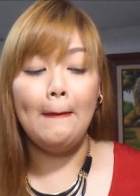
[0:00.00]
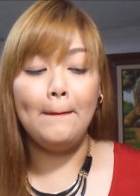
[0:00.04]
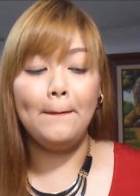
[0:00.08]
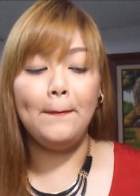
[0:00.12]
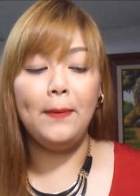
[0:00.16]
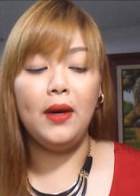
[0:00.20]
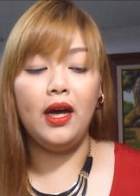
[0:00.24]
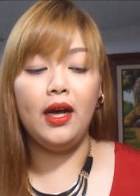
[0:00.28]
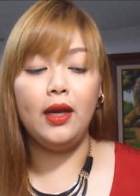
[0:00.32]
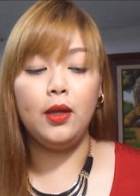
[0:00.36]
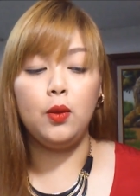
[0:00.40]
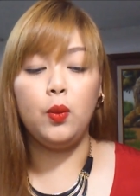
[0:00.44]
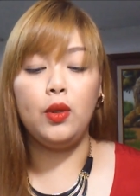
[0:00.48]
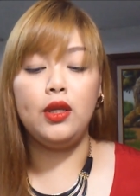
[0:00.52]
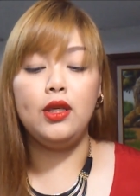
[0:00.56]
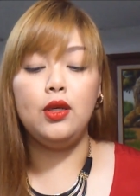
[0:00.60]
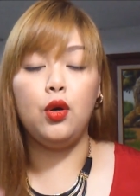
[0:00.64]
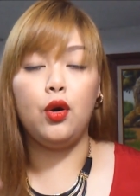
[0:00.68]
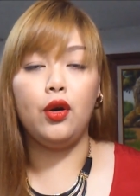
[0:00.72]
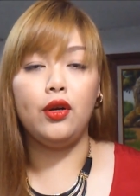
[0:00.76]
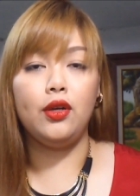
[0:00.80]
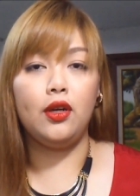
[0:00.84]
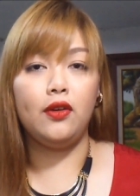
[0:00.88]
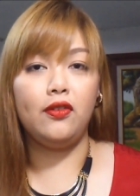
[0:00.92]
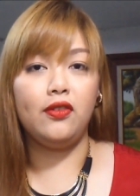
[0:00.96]
but when you
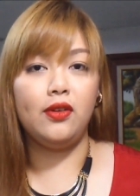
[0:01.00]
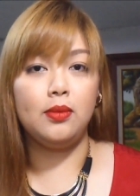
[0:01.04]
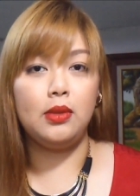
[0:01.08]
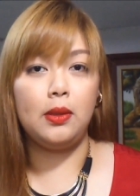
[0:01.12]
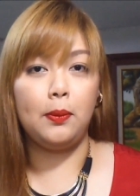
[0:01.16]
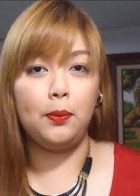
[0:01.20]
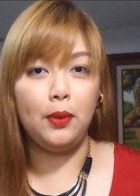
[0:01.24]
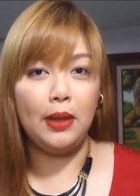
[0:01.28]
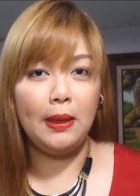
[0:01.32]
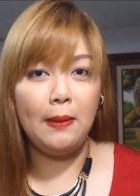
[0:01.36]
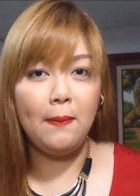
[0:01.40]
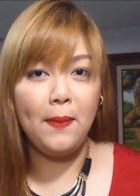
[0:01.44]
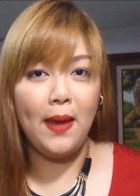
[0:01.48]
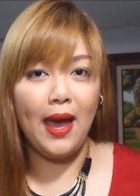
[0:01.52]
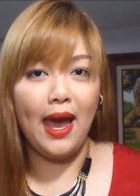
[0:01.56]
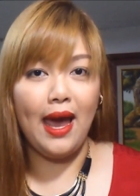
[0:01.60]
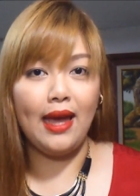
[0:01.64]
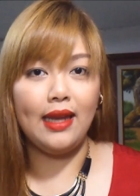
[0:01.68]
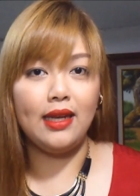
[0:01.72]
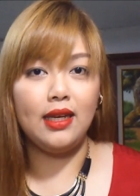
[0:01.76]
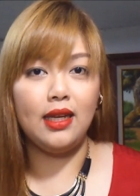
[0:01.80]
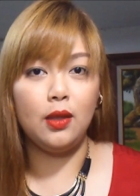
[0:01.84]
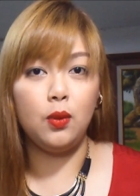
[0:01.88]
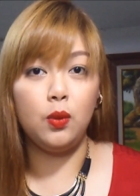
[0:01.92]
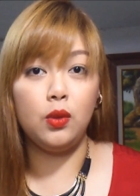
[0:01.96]
order from the Primp
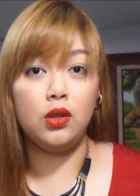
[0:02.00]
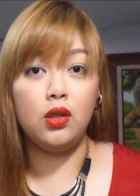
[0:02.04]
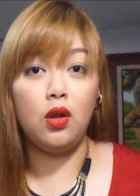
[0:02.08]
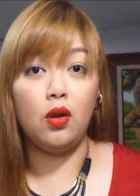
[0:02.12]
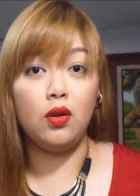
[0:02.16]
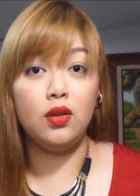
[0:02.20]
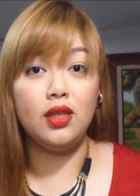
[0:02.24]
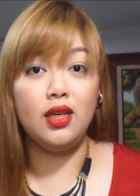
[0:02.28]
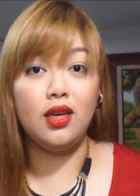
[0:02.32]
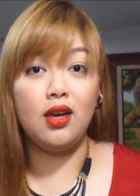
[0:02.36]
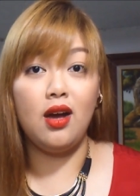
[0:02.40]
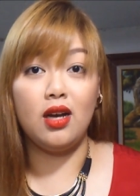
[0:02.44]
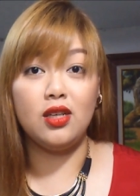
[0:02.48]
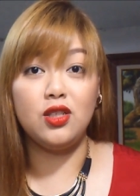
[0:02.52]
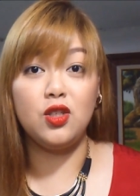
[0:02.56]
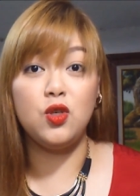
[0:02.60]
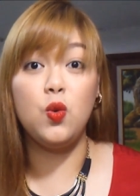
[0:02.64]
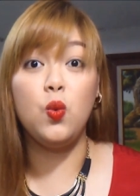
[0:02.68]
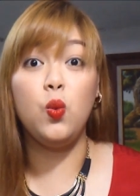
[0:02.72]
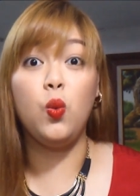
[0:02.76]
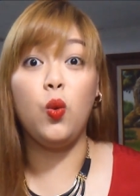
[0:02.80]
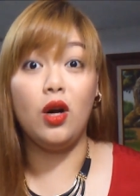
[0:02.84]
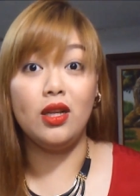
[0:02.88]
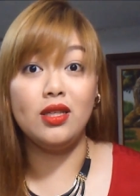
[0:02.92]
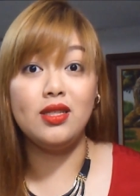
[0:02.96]
Pad, it will only cost you
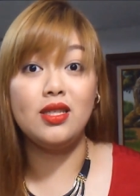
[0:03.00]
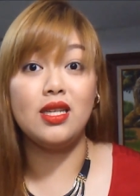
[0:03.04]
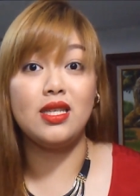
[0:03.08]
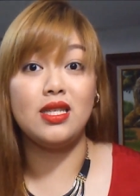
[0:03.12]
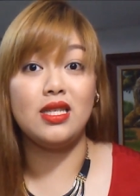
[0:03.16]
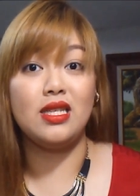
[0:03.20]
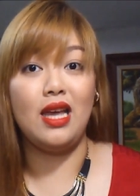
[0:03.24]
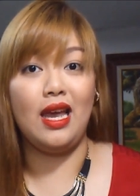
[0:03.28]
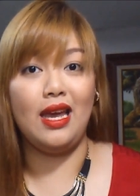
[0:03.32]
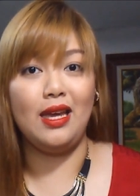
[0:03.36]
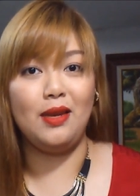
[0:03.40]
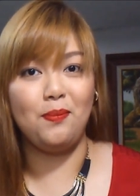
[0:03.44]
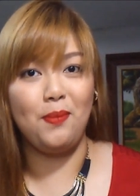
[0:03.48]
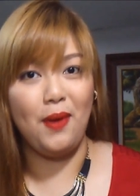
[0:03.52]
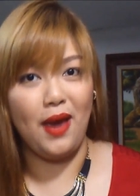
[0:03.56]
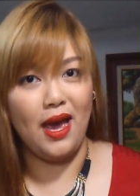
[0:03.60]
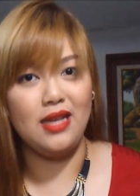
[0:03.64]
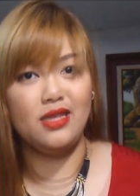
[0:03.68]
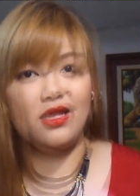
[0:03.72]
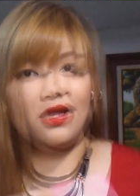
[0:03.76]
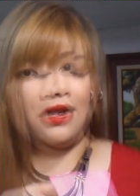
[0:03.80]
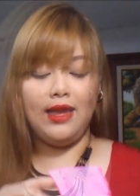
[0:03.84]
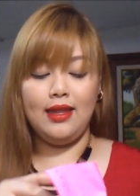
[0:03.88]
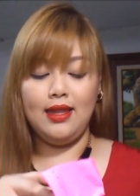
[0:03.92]
168 pesos.